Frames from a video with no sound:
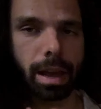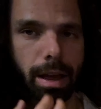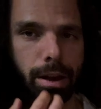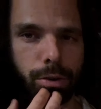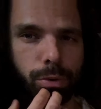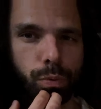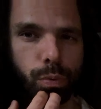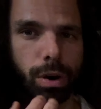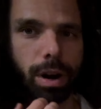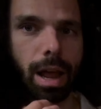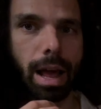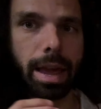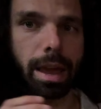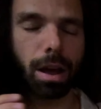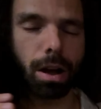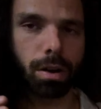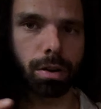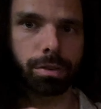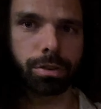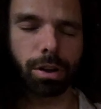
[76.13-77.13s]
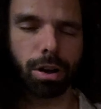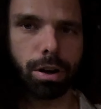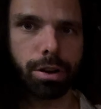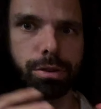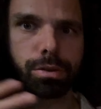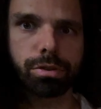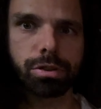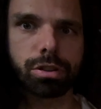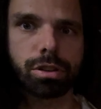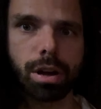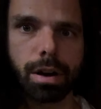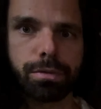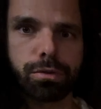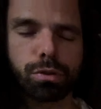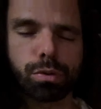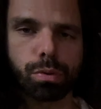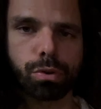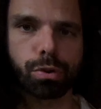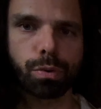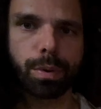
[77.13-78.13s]
I rely on other stuff
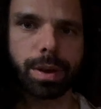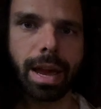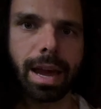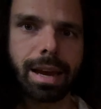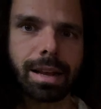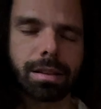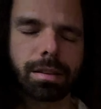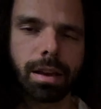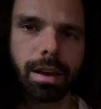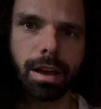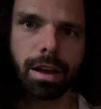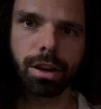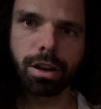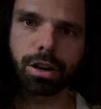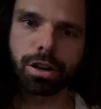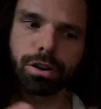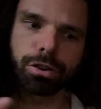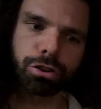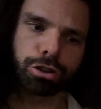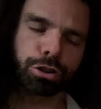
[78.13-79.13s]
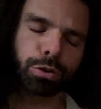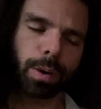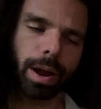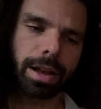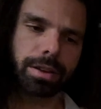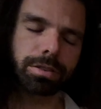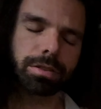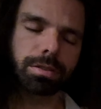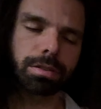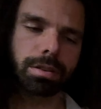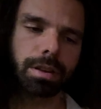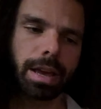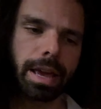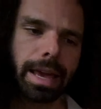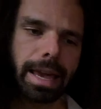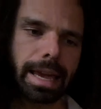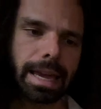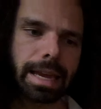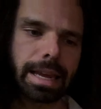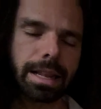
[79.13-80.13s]
to create contrasts
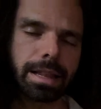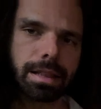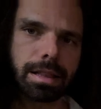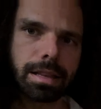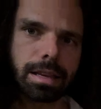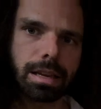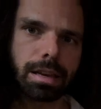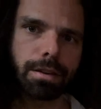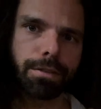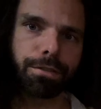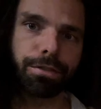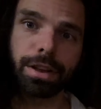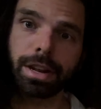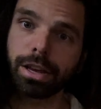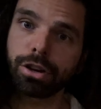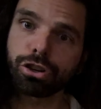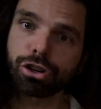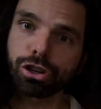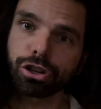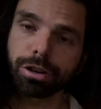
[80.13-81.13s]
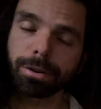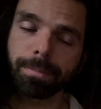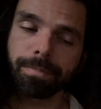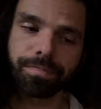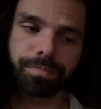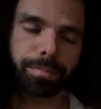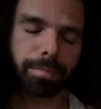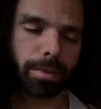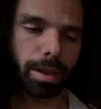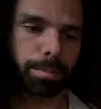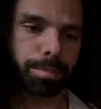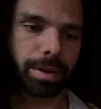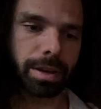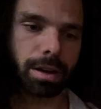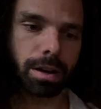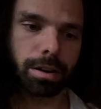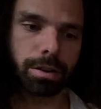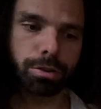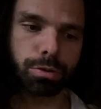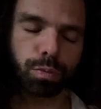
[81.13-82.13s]
in the finish,
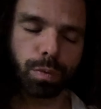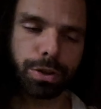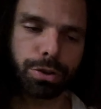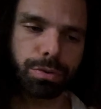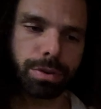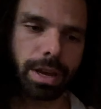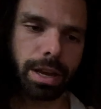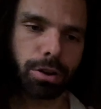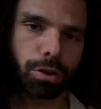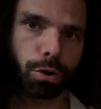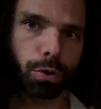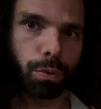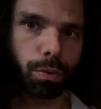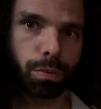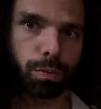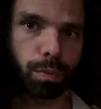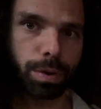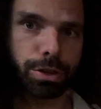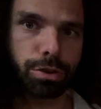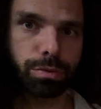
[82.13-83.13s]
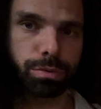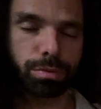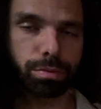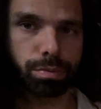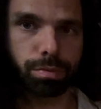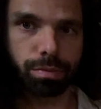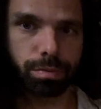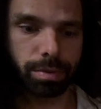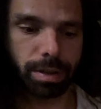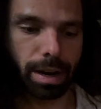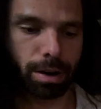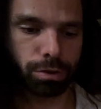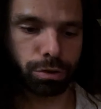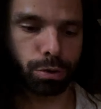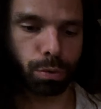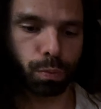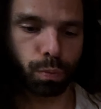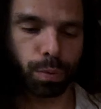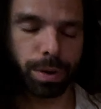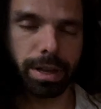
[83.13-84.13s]
because when you get there's
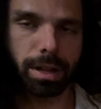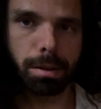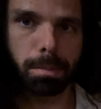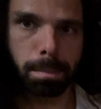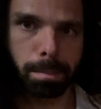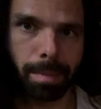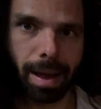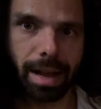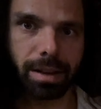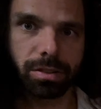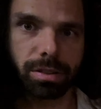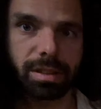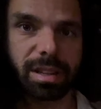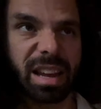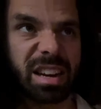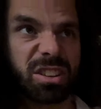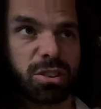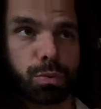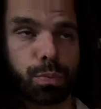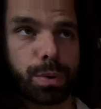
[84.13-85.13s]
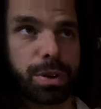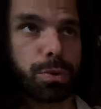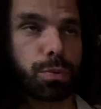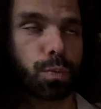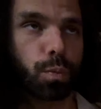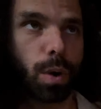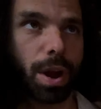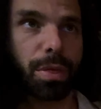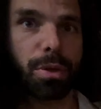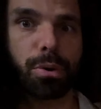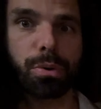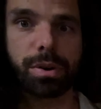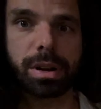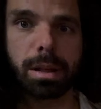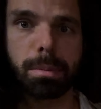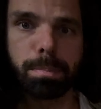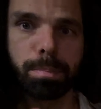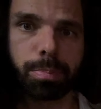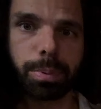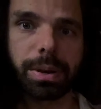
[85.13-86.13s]
a real mask that is really weathered
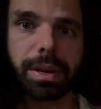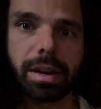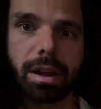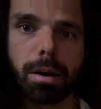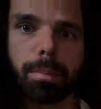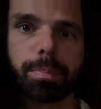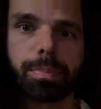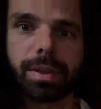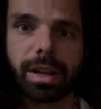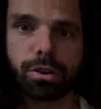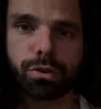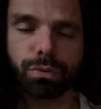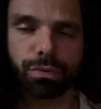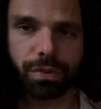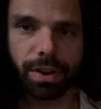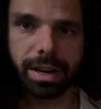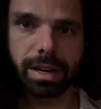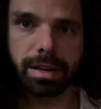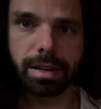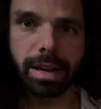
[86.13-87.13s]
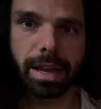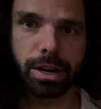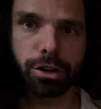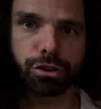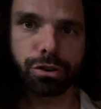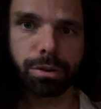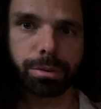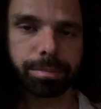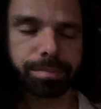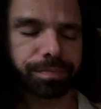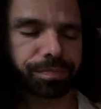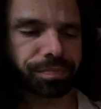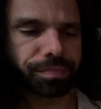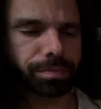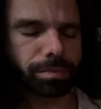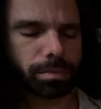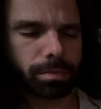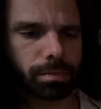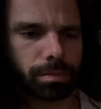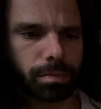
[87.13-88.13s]
and beat up that you find in nature,
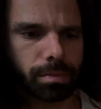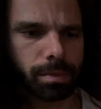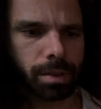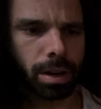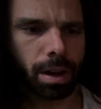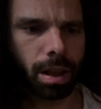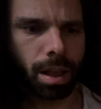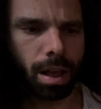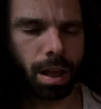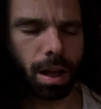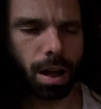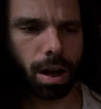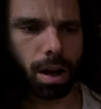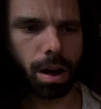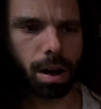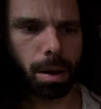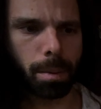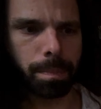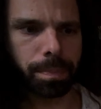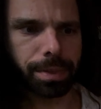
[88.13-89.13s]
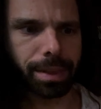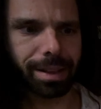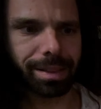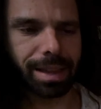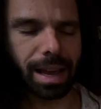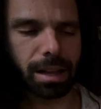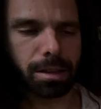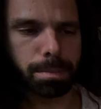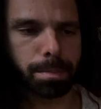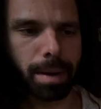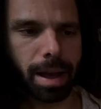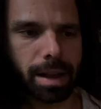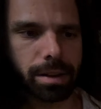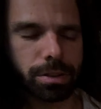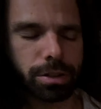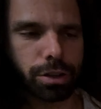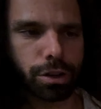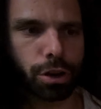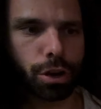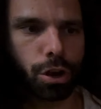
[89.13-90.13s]
that
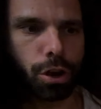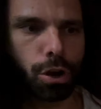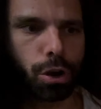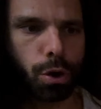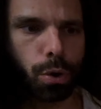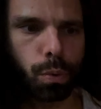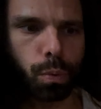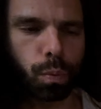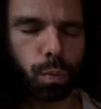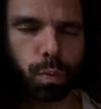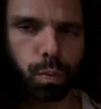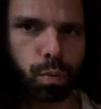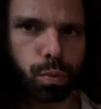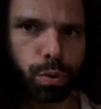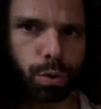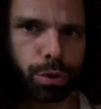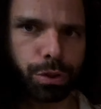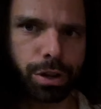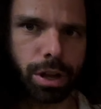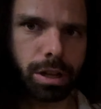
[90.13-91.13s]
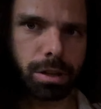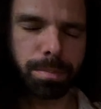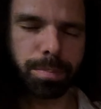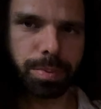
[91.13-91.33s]
mask will not